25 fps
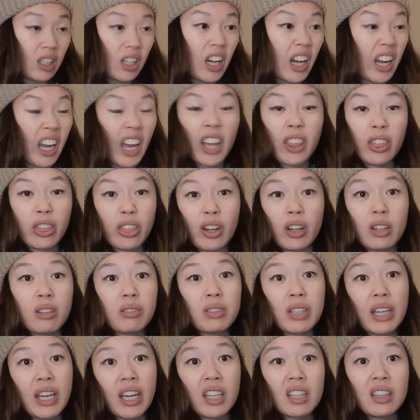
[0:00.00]
I thought of
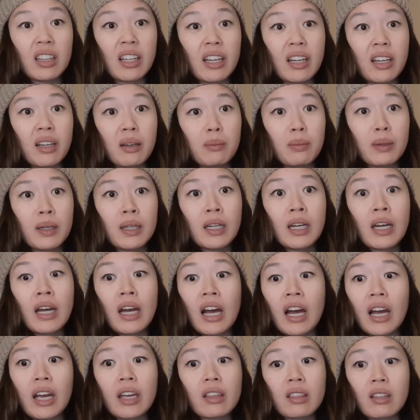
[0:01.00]
the headlamp,
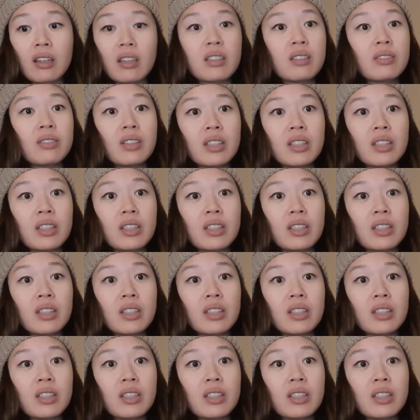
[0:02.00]
I thought of